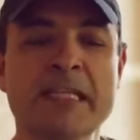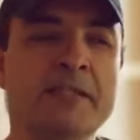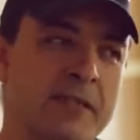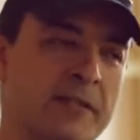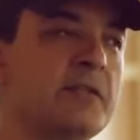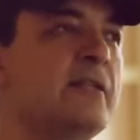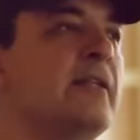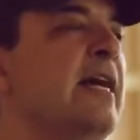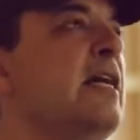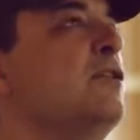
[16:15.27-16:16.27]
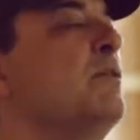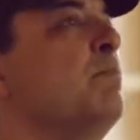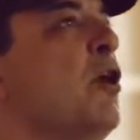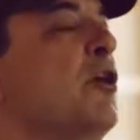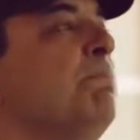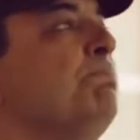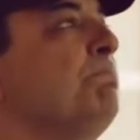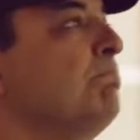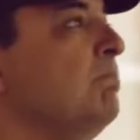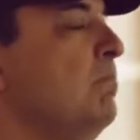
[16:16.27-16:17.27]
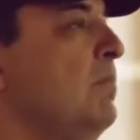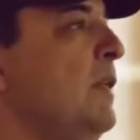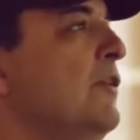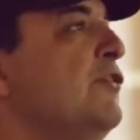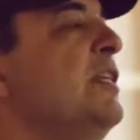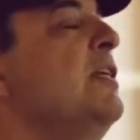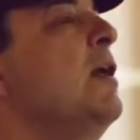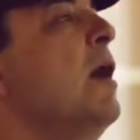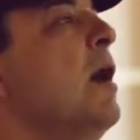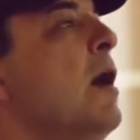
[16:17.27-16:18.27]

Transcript: And see, this is the last part. See,